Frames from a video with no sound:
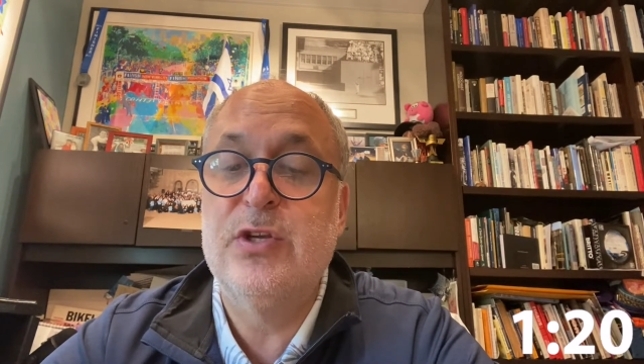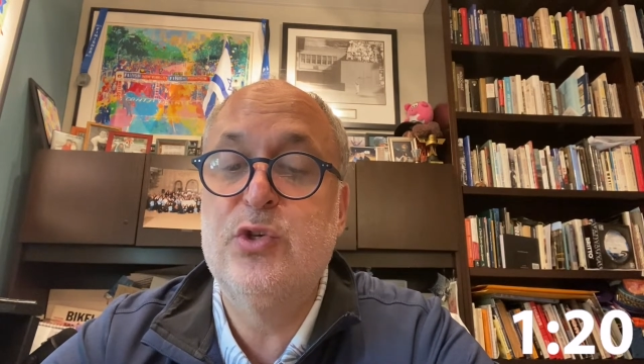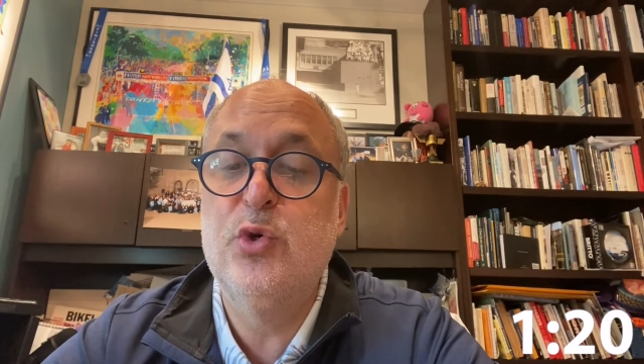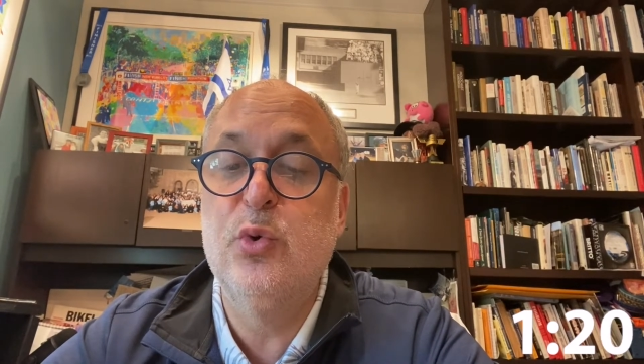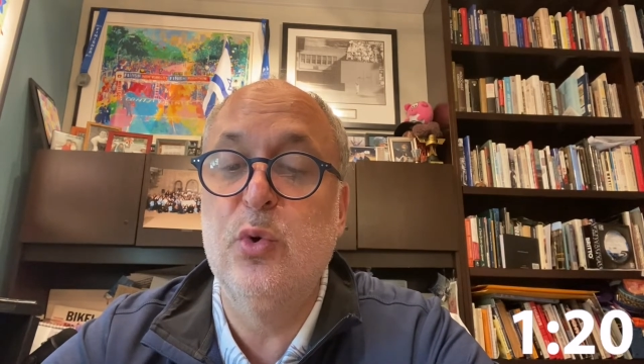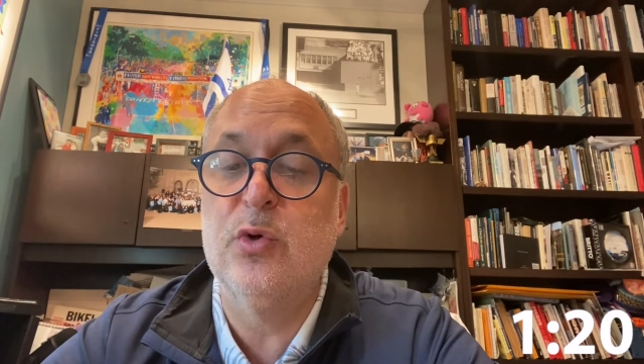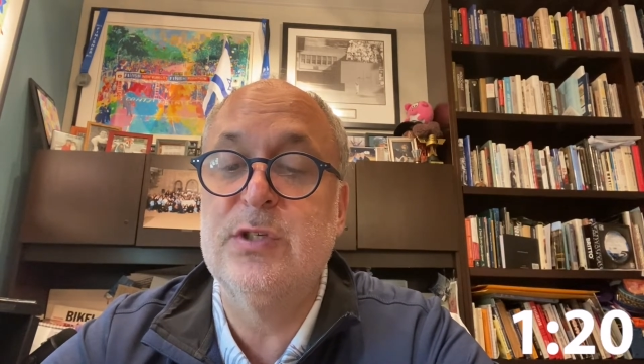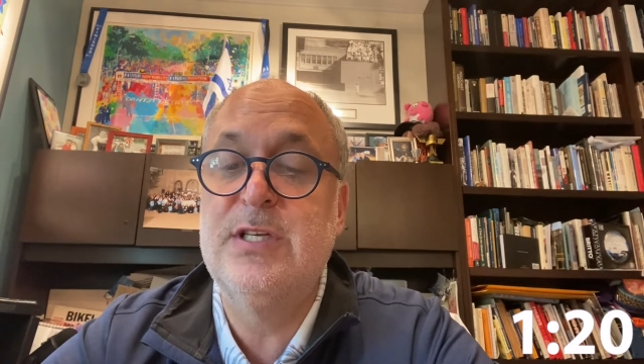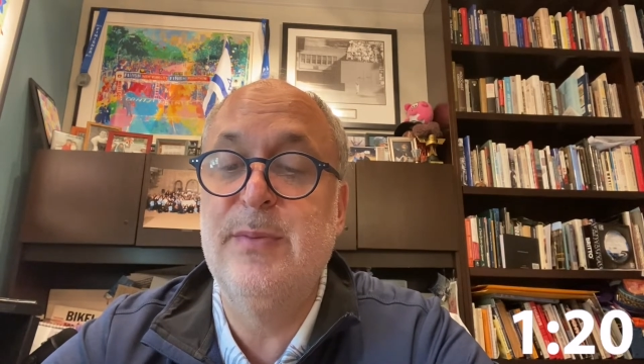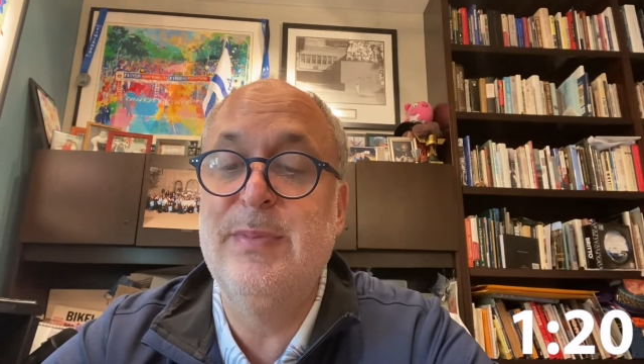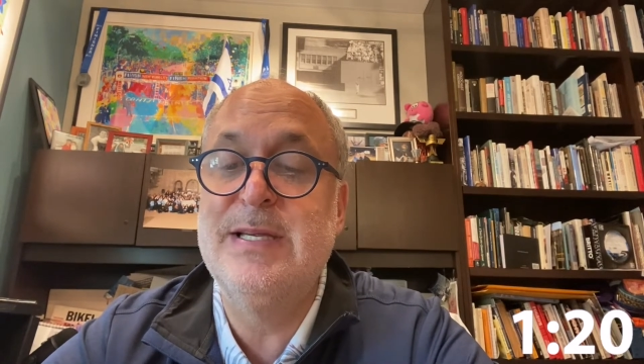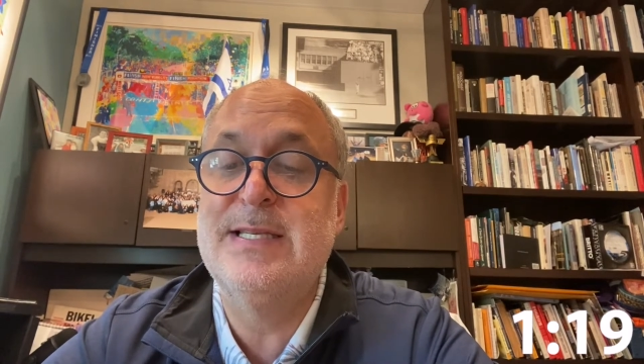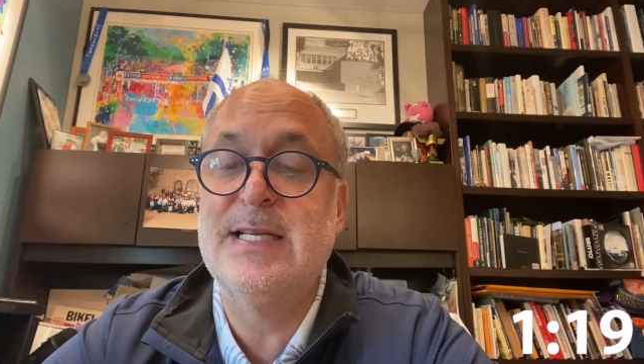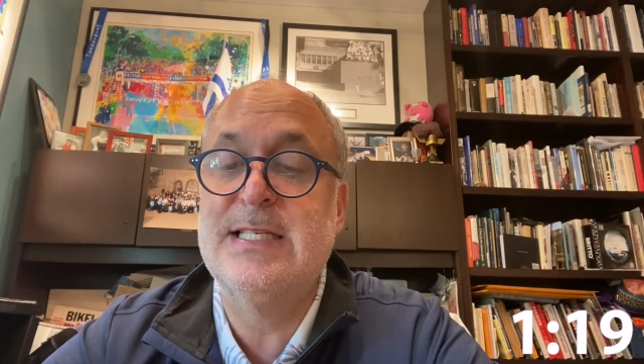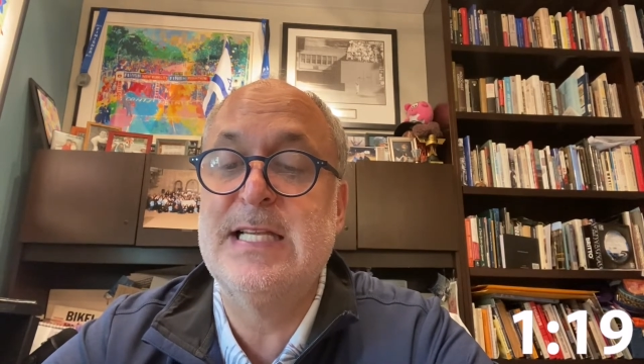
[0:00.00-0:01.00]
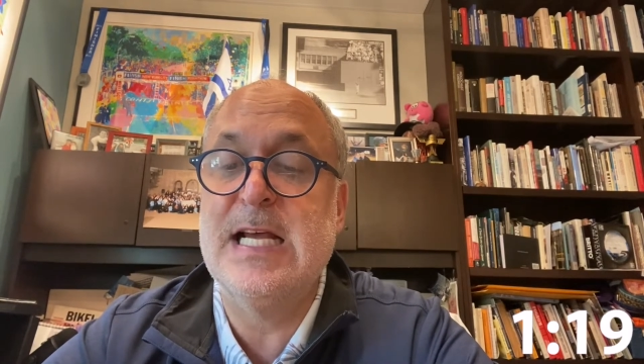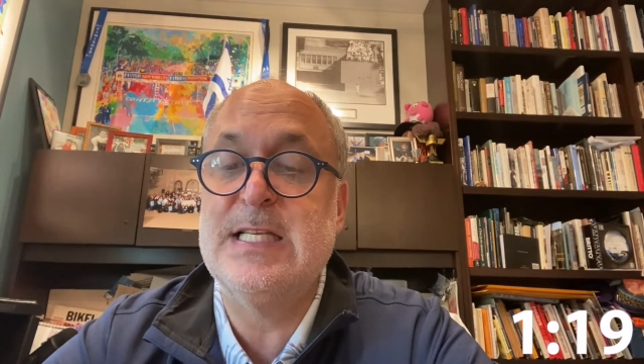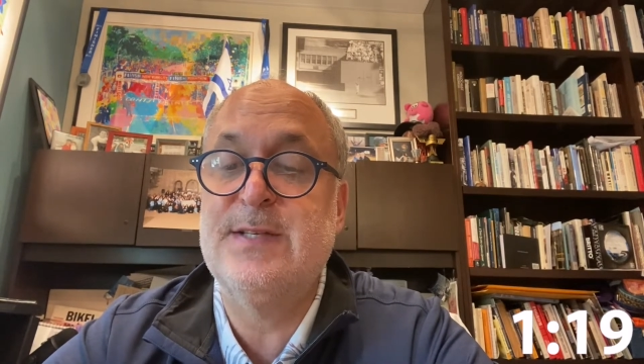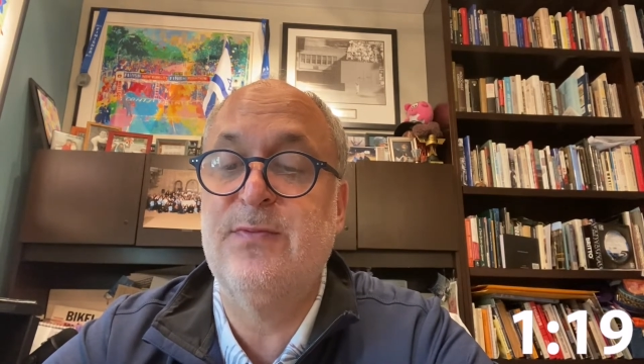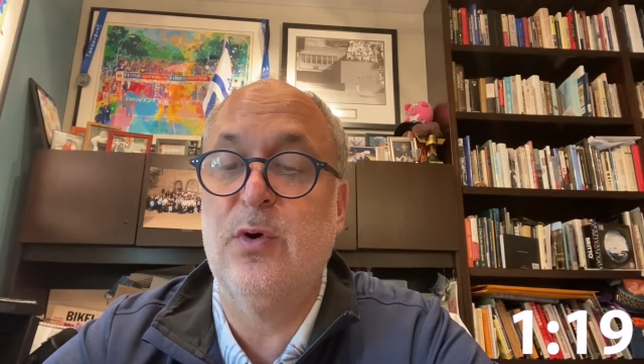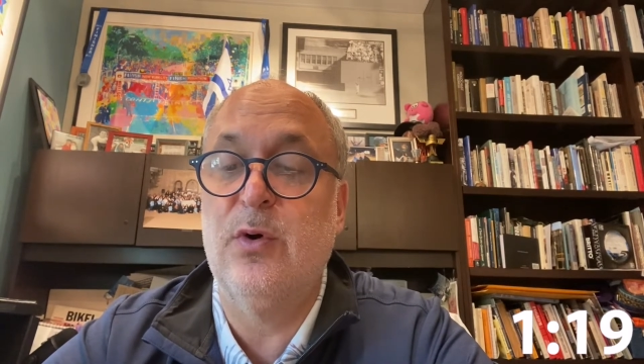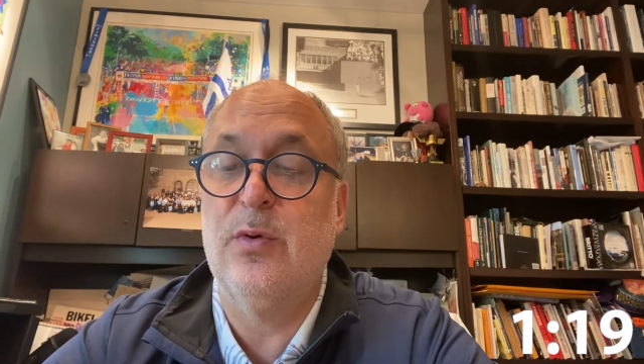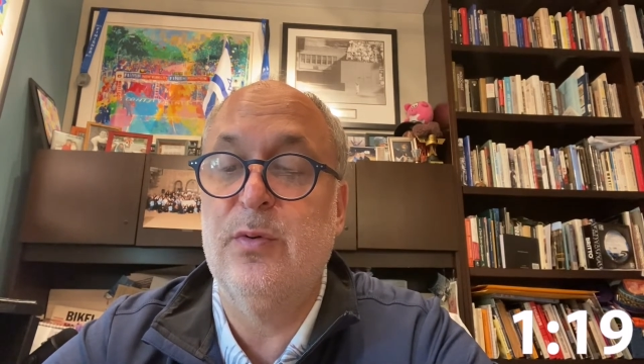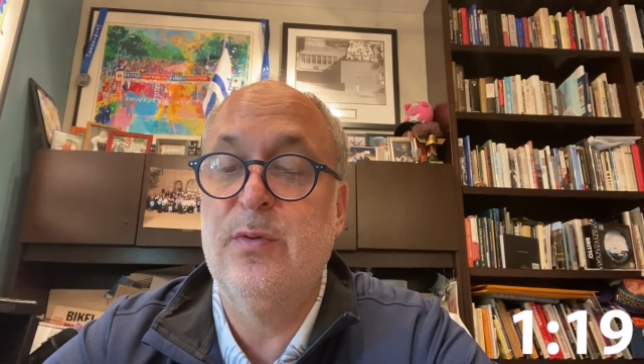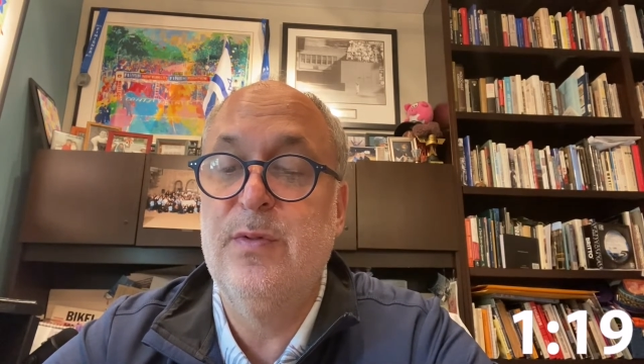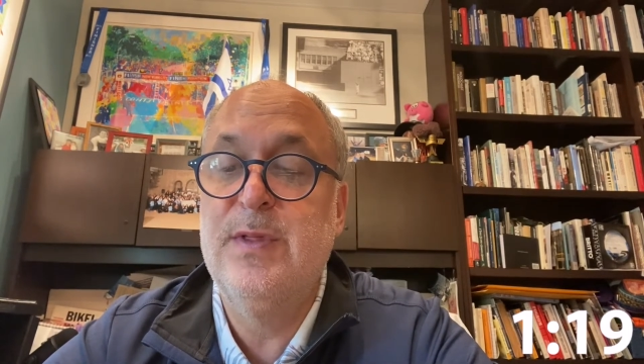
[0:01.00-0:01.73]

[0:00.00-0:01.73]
tools to be successful.